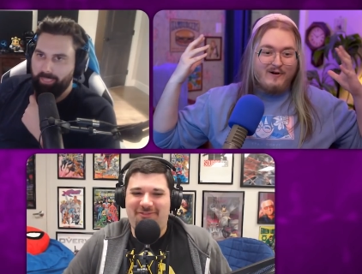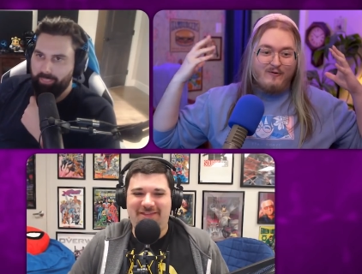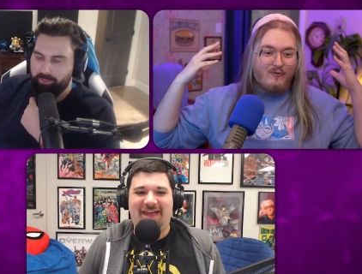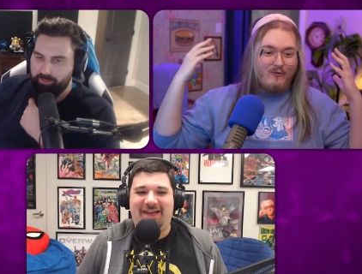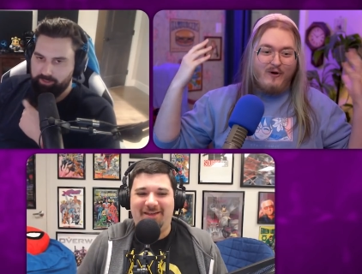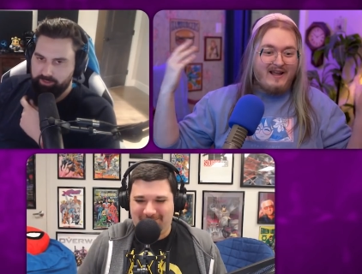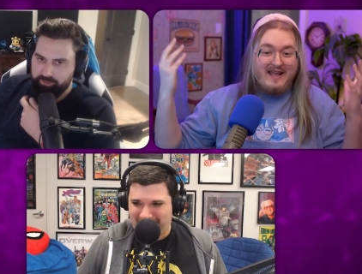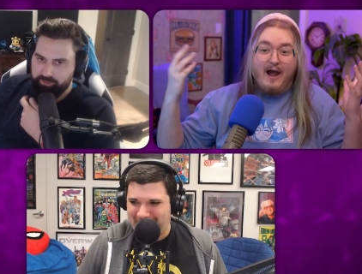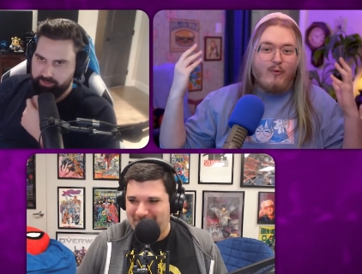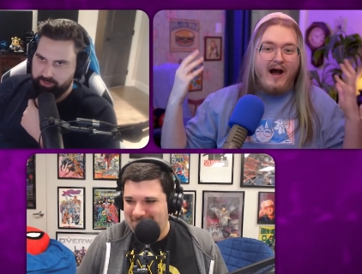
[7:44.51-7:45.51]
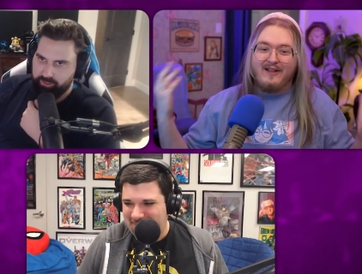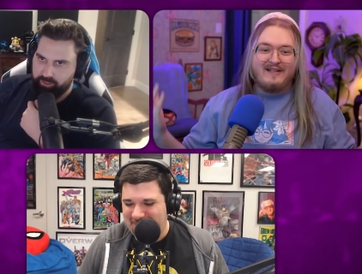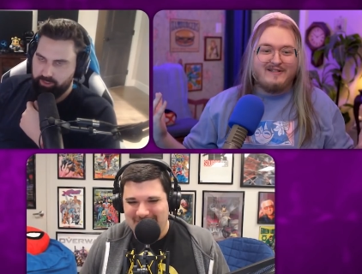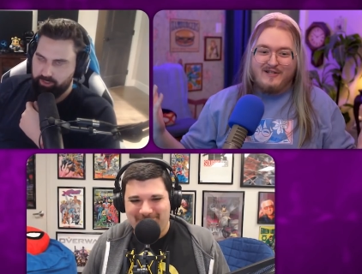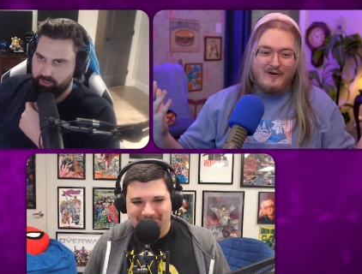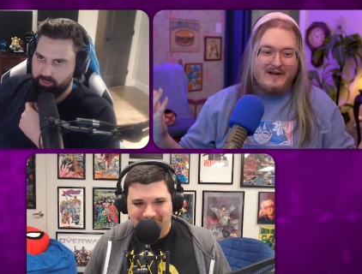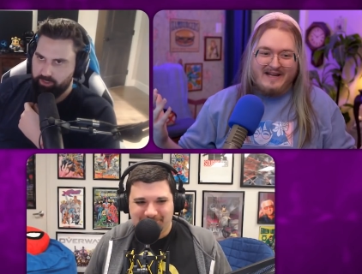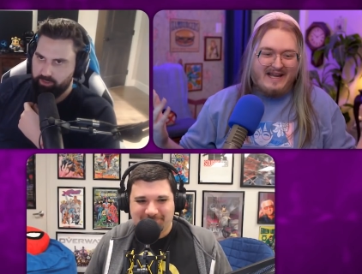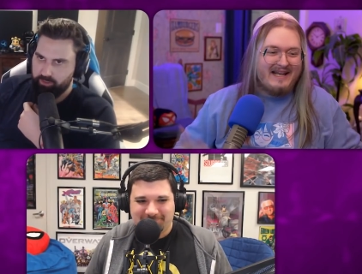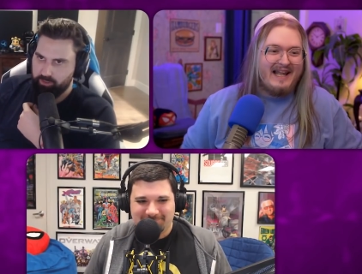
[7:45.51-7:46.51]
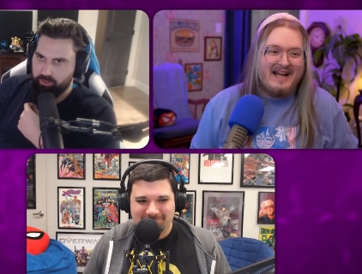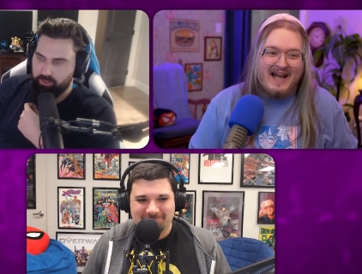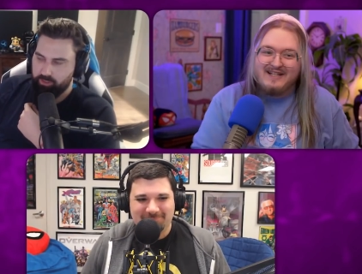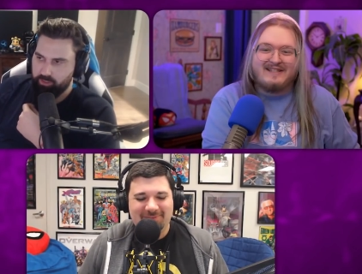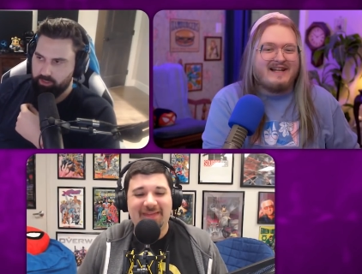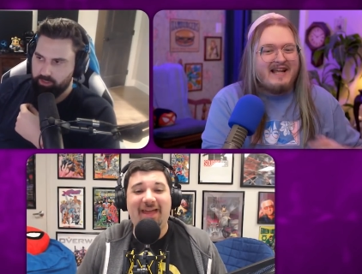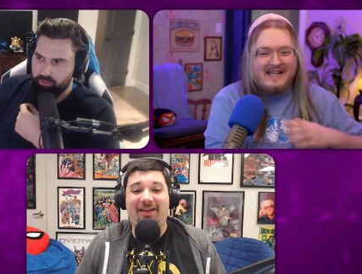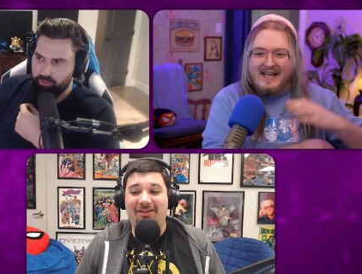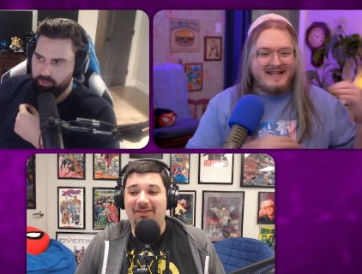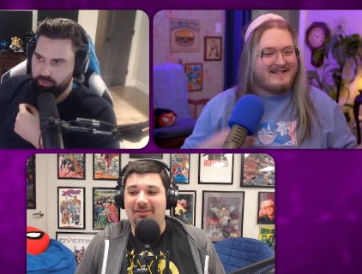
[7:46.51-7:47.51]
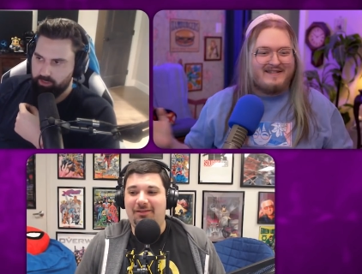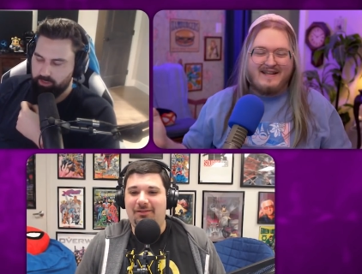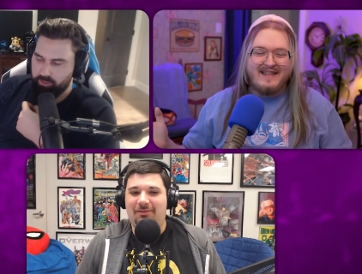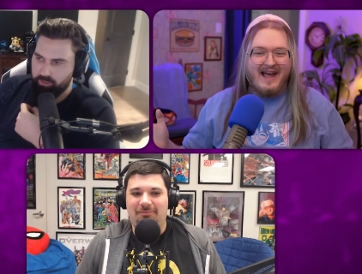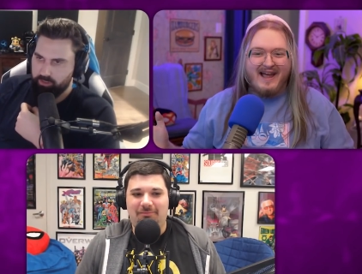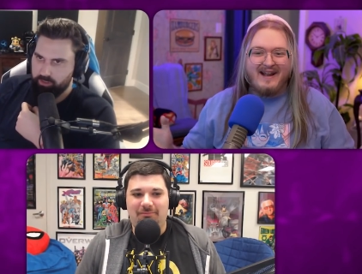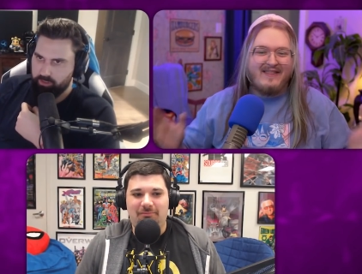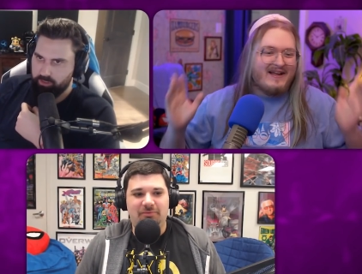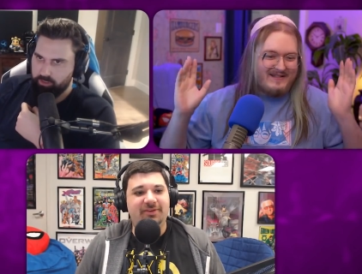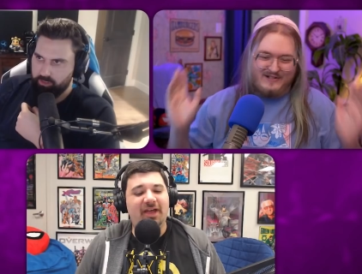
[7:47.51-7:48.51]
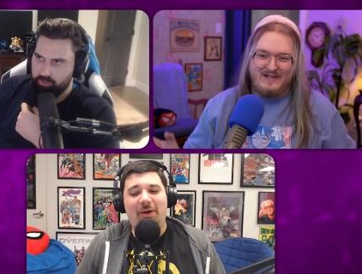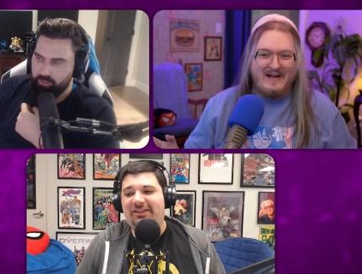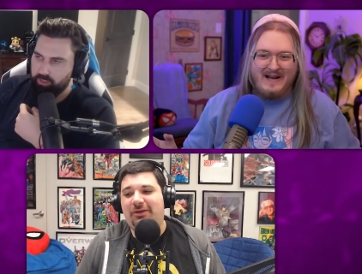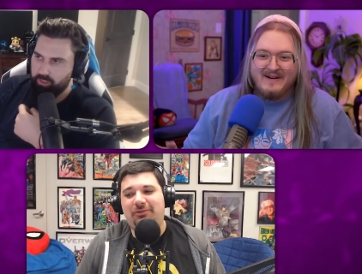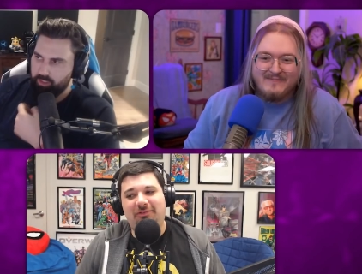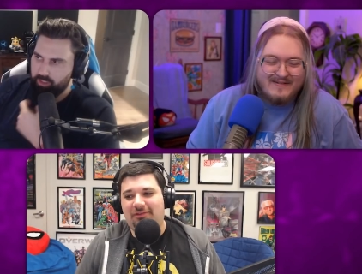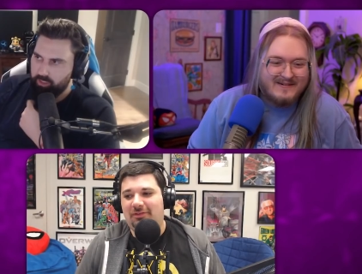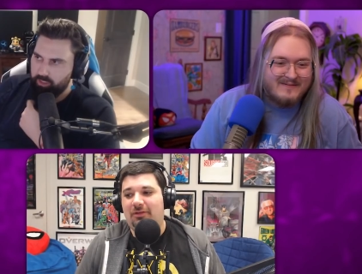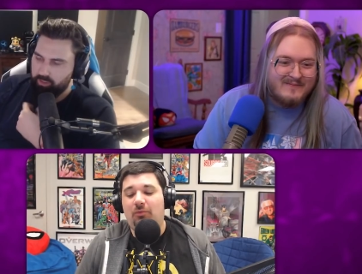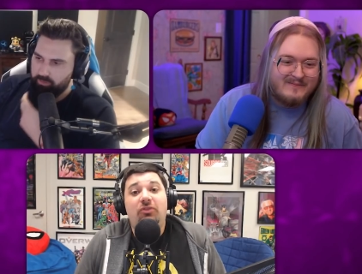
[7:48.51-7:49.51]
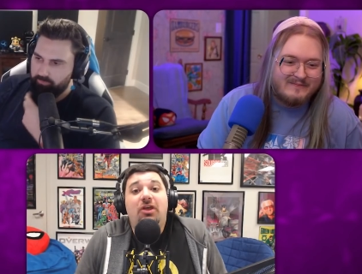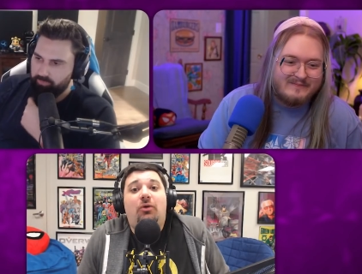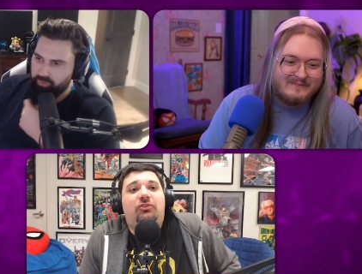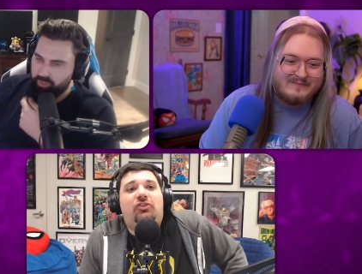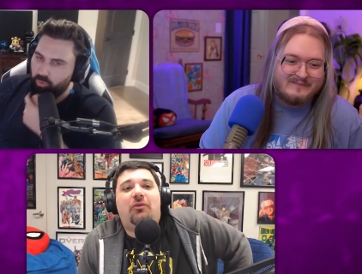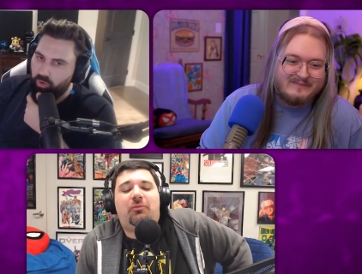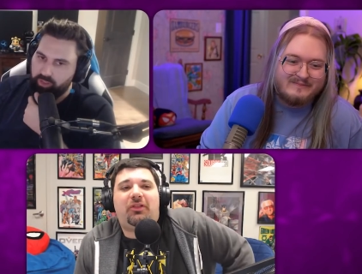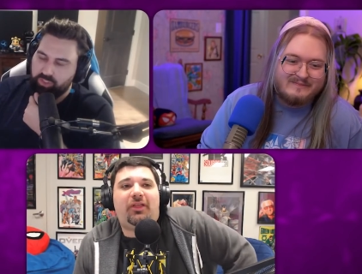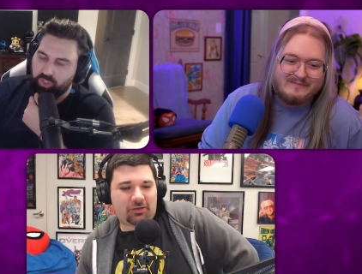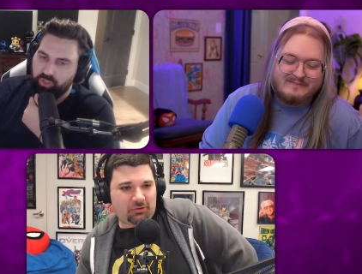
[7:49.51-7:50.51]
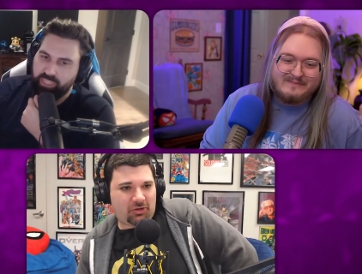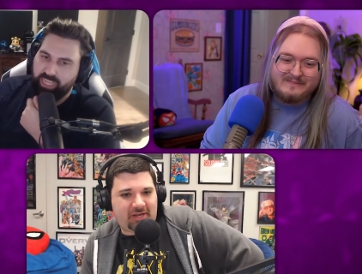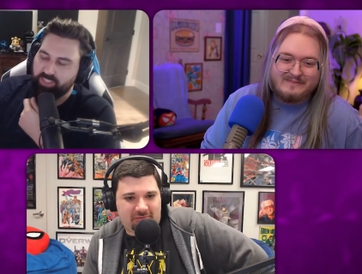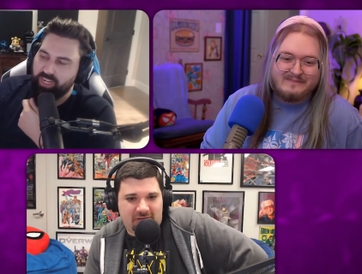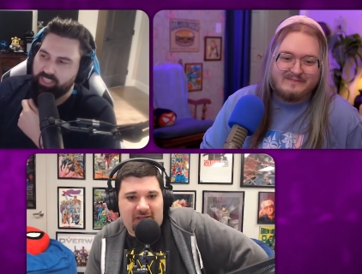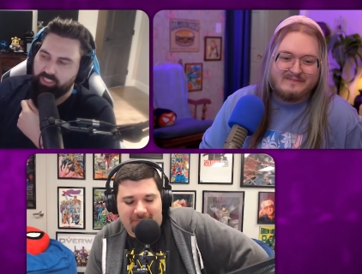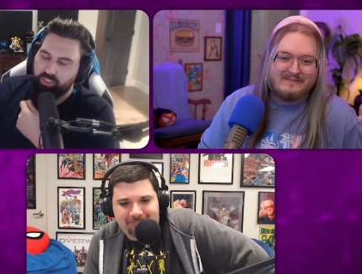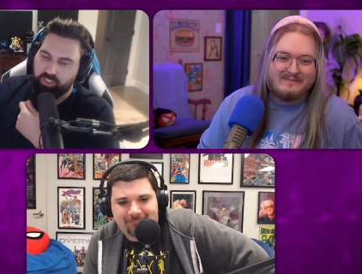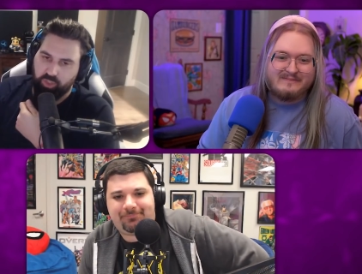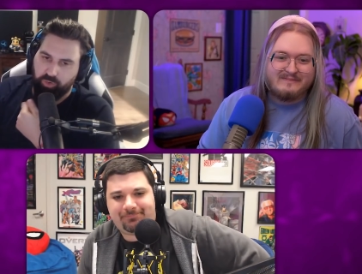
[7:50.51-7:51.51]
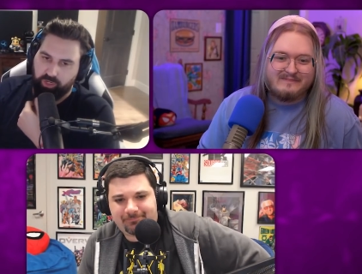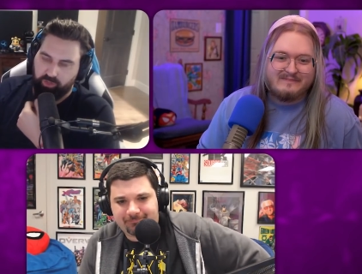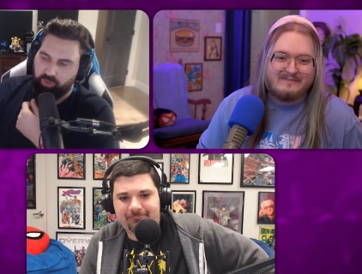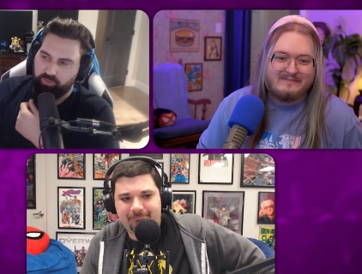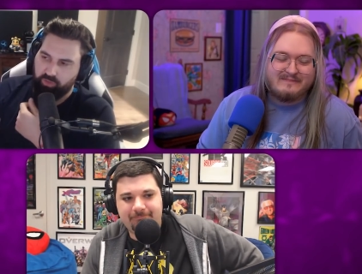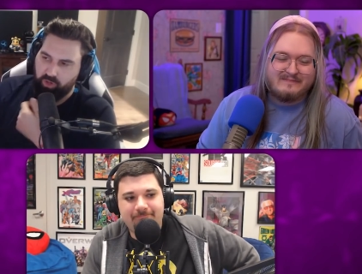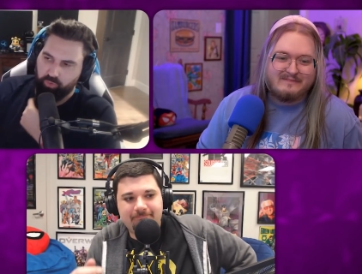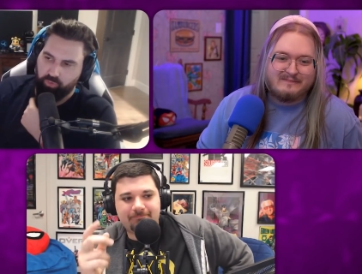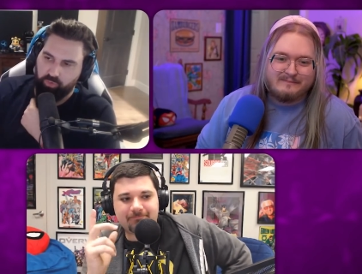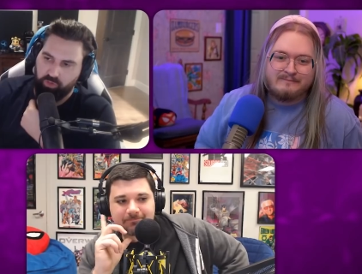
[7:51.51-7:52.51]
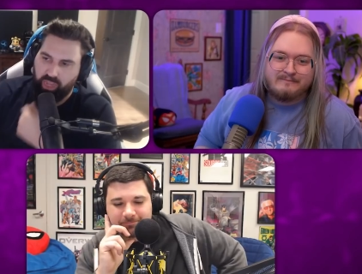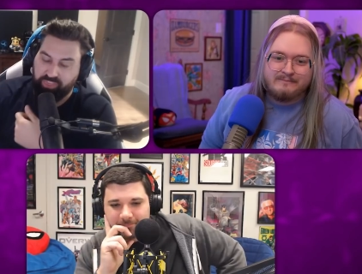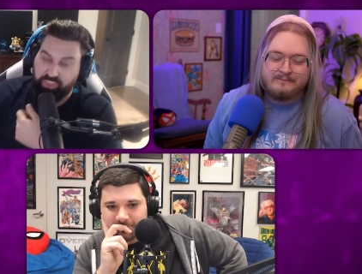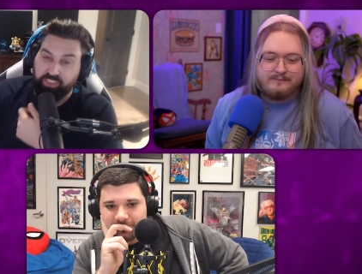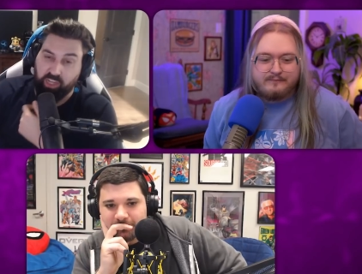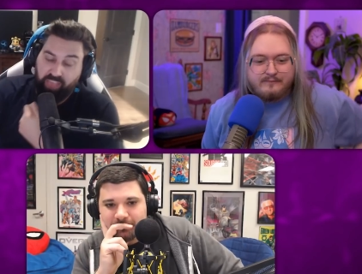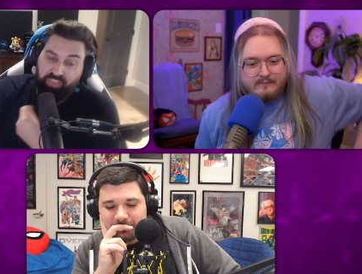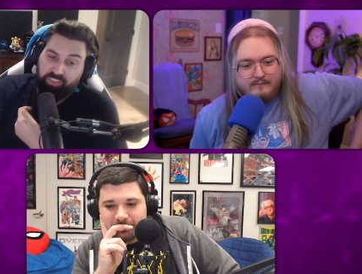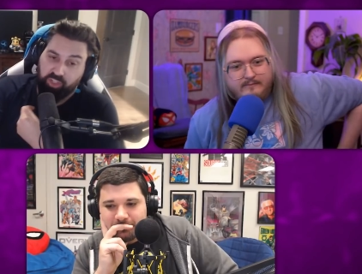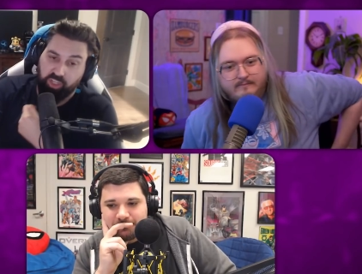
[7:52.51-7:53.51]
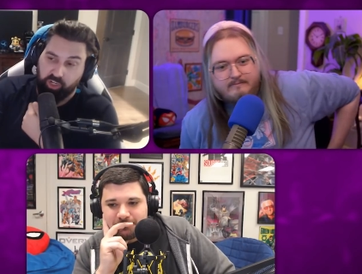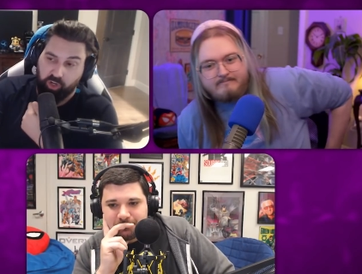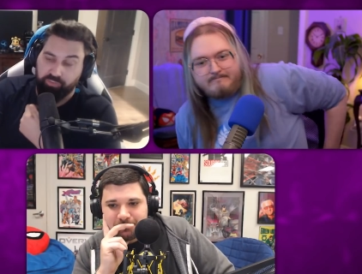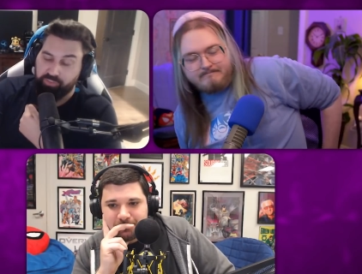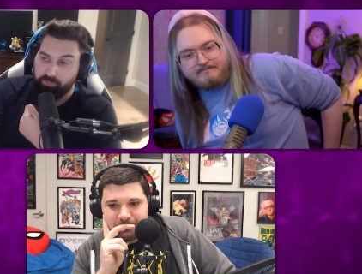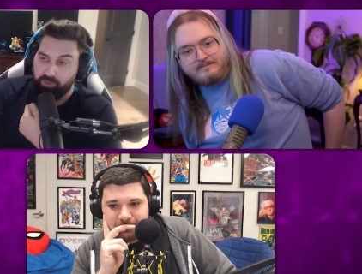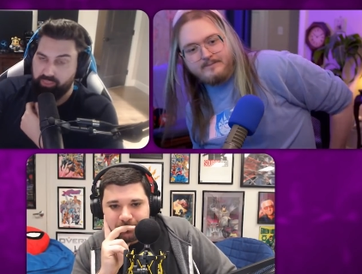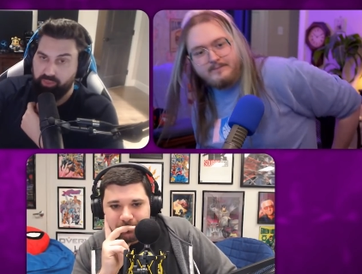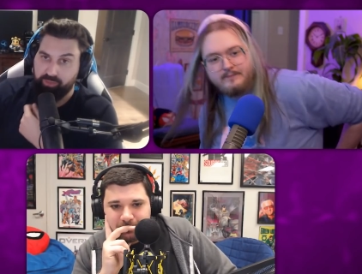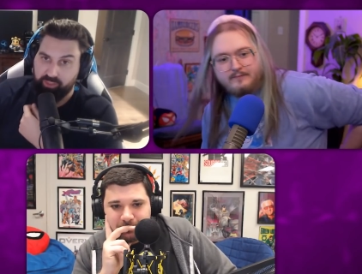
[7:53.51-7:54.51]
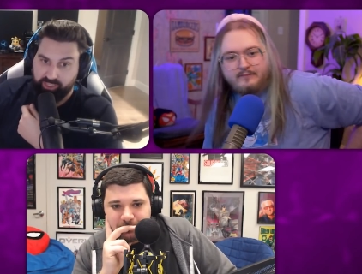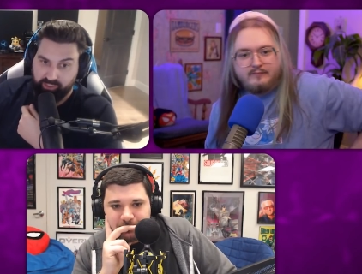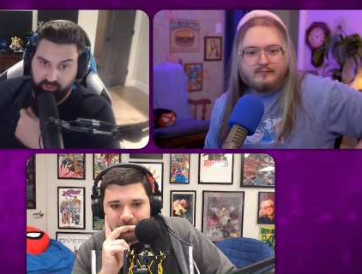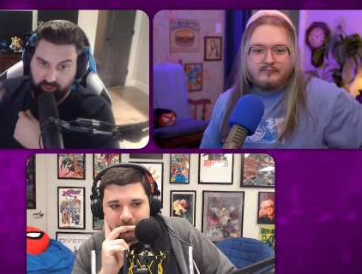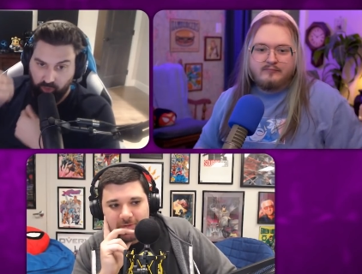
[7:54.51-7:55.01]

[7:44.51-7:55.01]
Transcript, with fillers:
Speaker 1: Yeah. Wh- yeah, while he's doing it. Like I just yeah. I can't see that. And that's a No, shame. I don't
Speaker 2: No Well, so well, like, that's what at, I think yeah. they're doing here though. So I think they're I think they're gonna nerf them. I, I mean like neuter